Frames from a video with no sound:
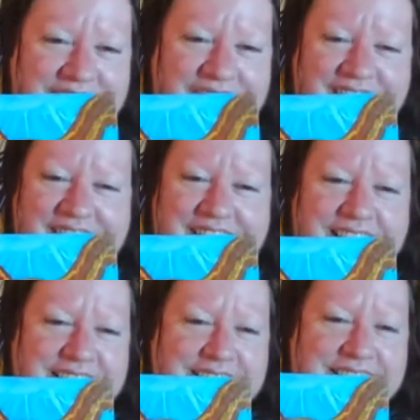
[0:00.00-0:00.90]
of the
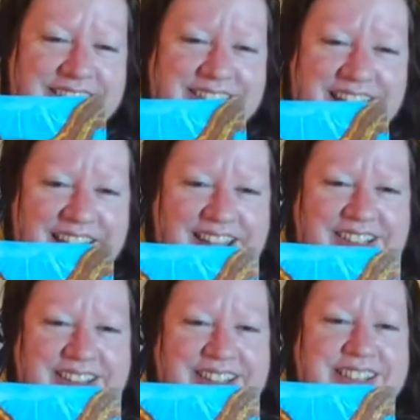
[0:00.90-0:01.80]
sand
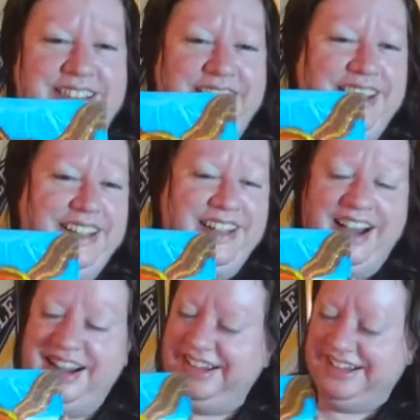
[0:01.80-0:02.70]
and the sea.
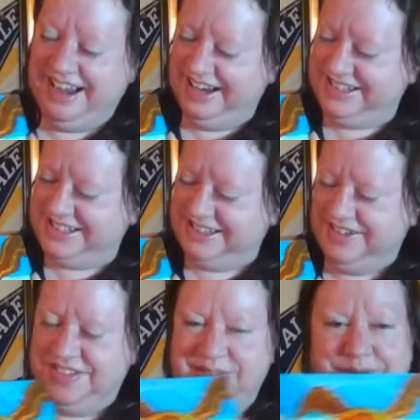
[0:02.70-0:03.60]
I just
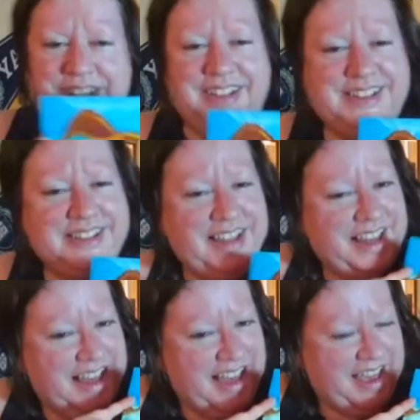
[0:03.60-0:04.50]
love this piece.
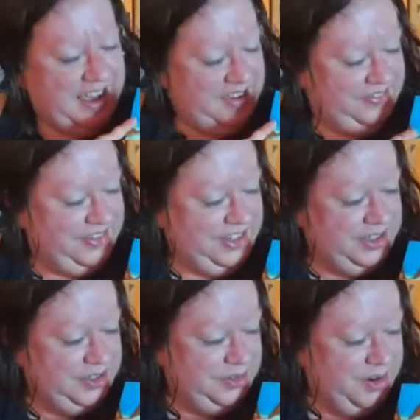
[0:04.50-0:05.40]
If
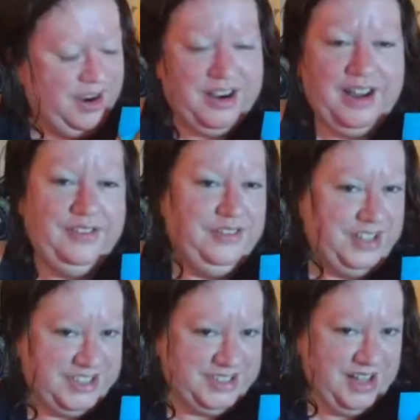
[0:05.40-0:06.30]
you are a
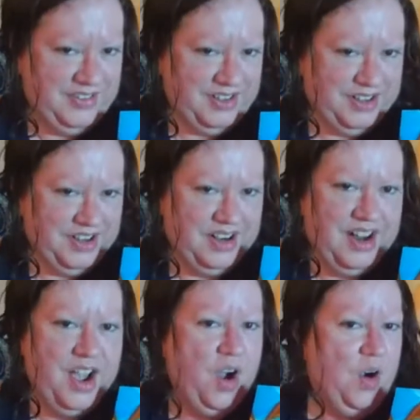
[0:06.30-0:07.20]
fish lover
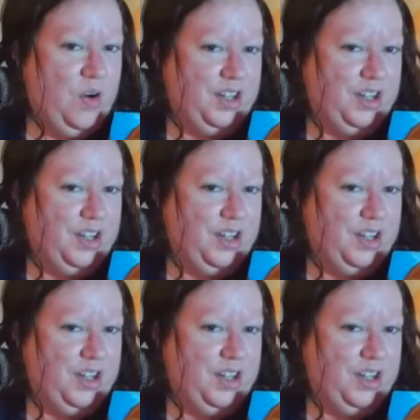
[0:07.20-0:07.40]
or